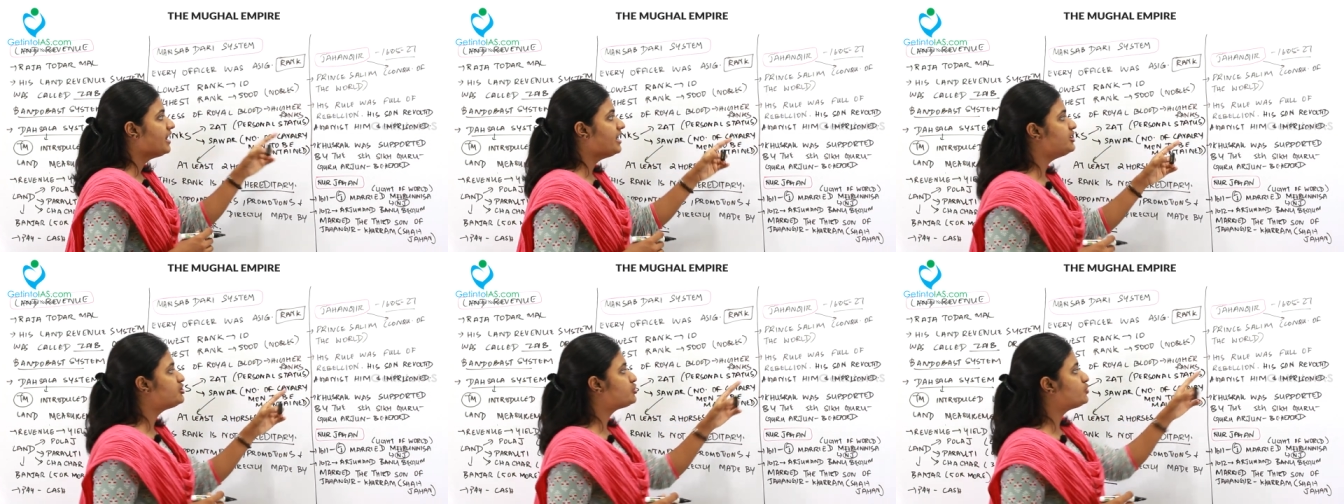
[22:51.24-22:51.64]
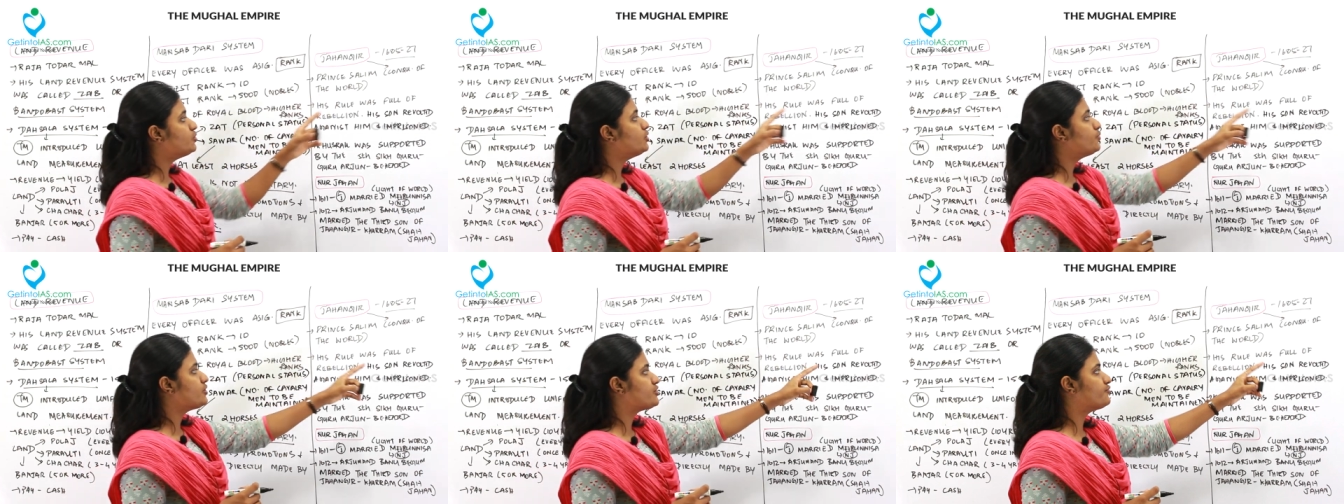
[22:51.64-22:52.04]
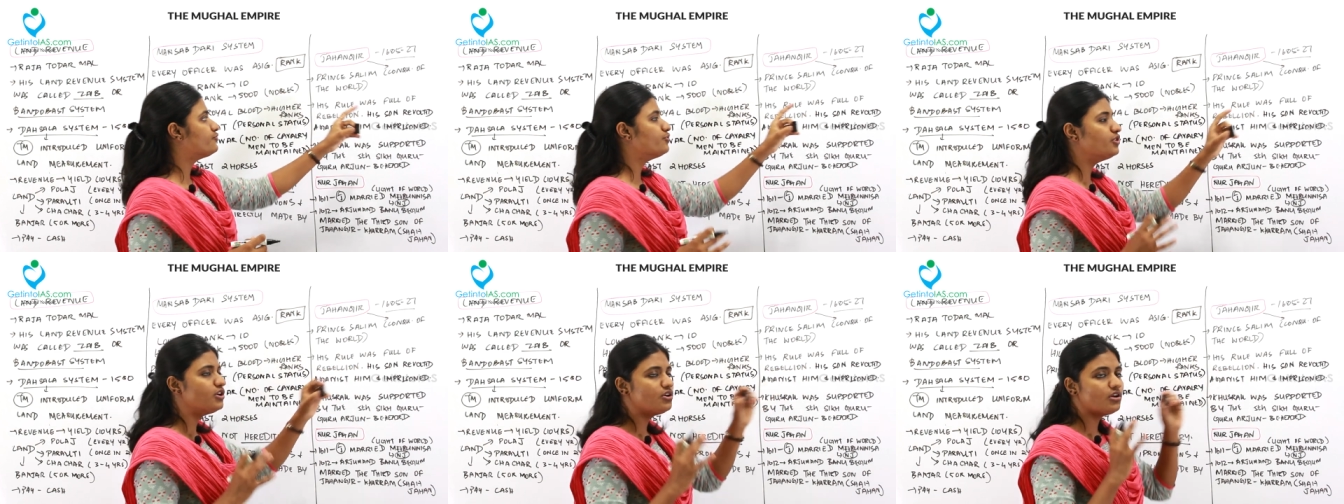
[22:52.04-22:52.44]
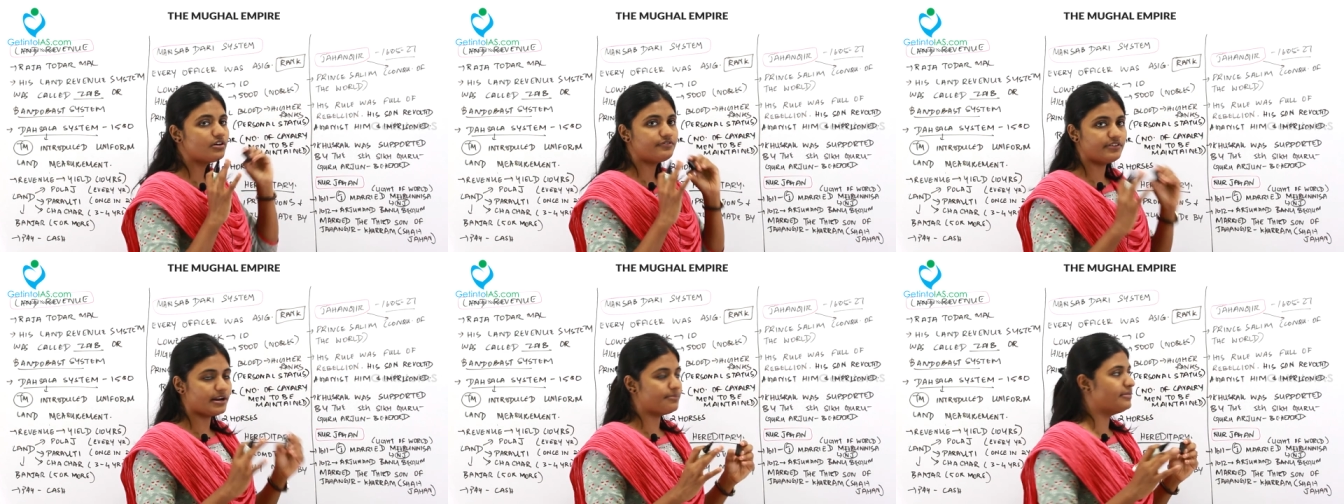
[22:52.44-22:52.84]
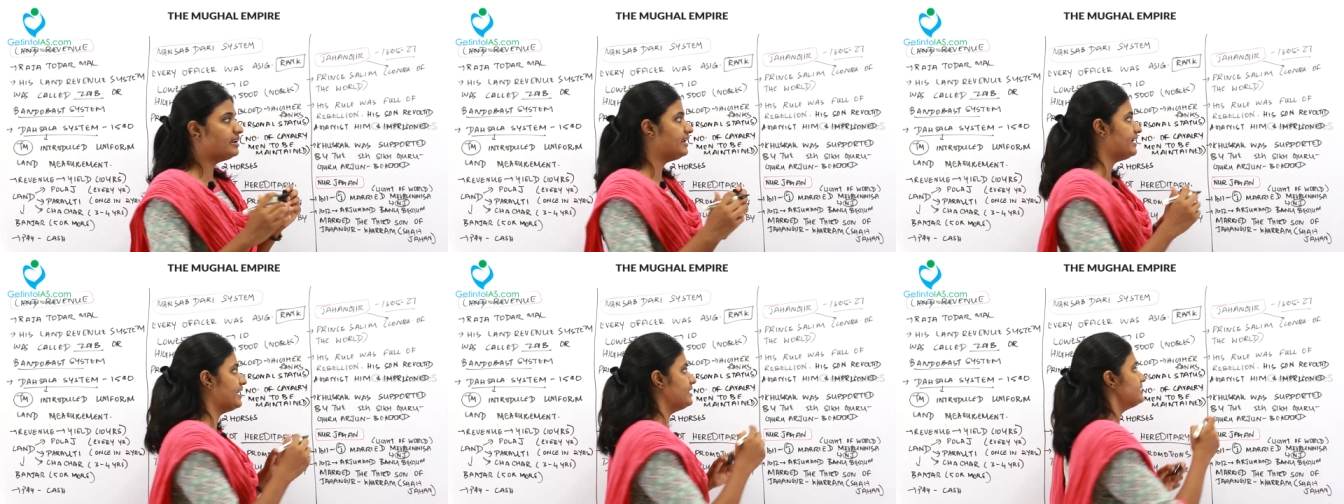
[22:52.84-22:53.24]
His rule was full of
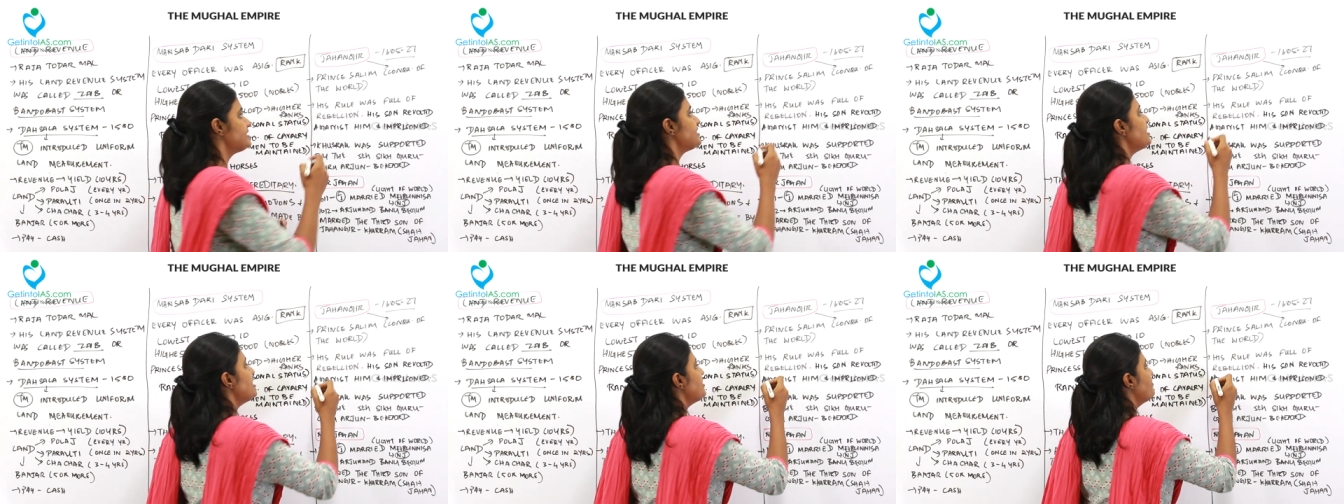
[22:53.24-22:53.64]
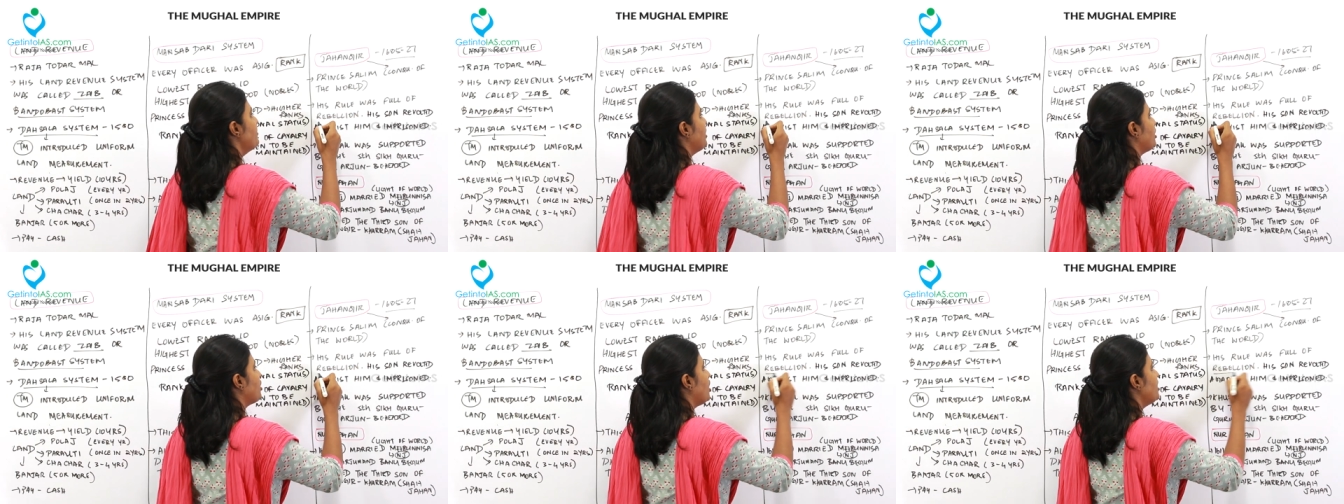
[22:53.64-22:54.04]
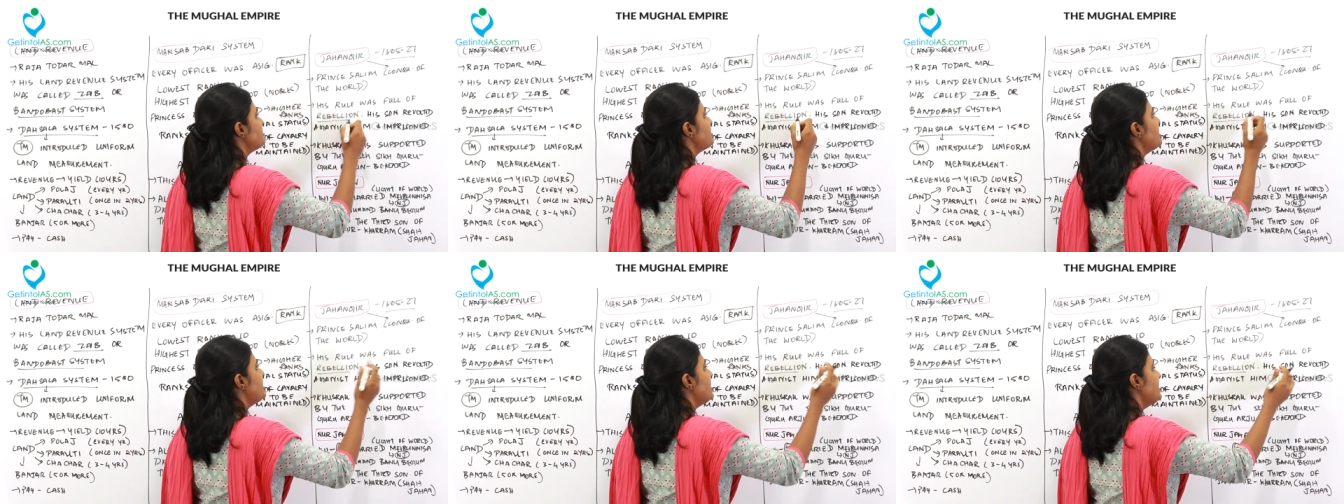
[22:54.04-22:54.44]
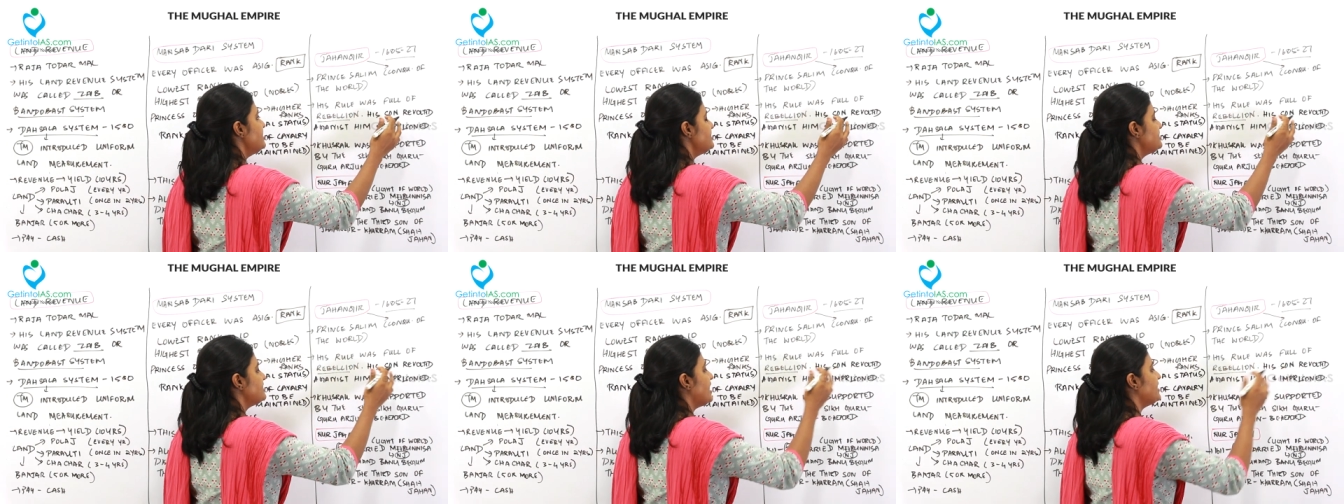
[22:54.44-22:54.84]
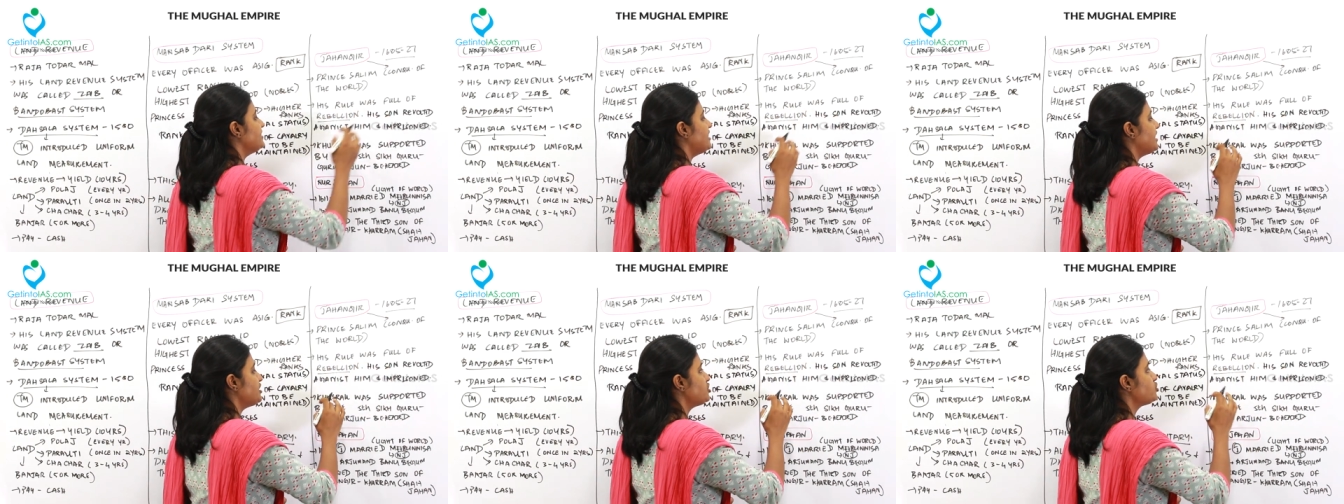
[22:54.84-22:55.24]
rebellions because his
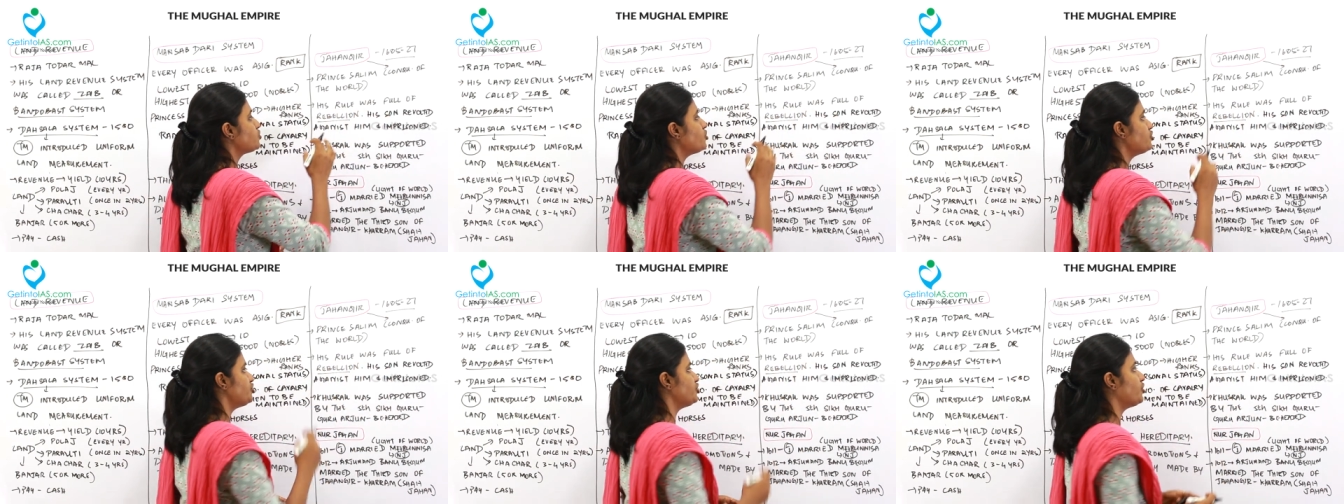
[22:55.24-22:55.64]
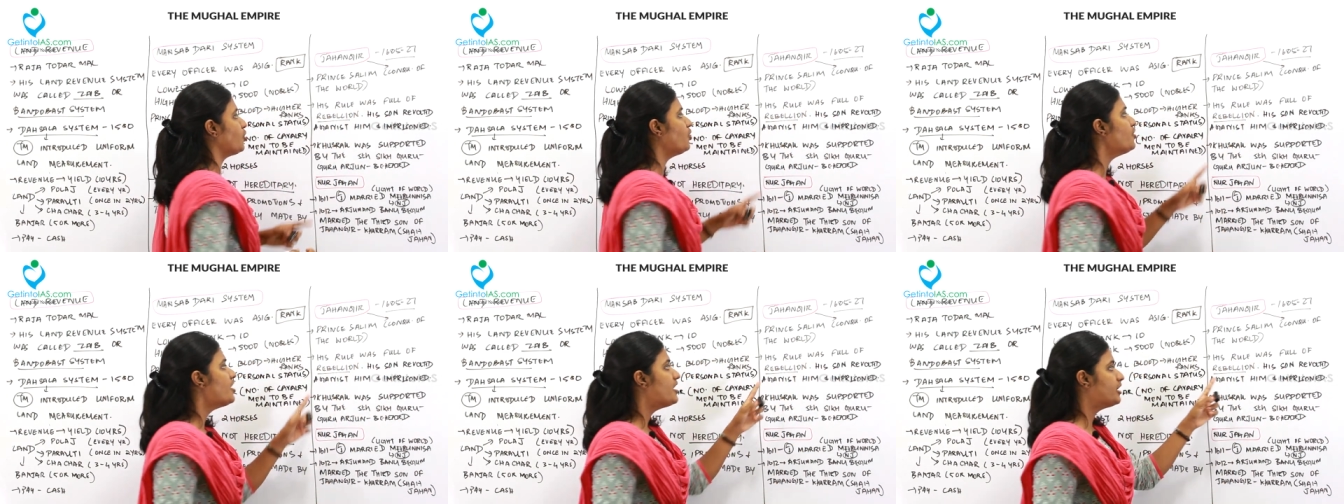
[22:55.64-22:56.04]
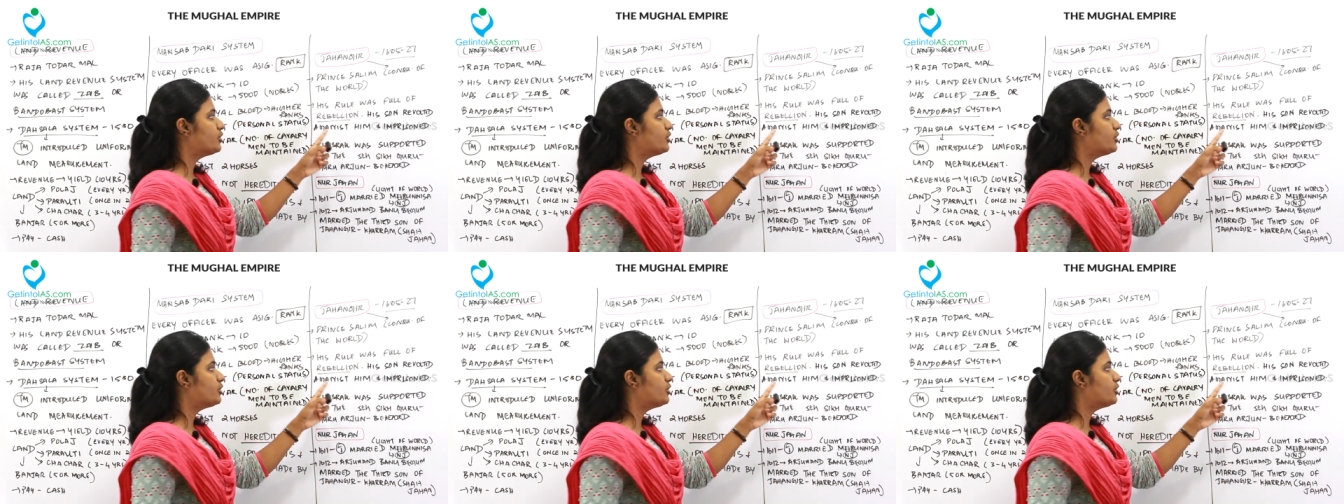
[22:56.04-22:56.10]
son, that is Kushro,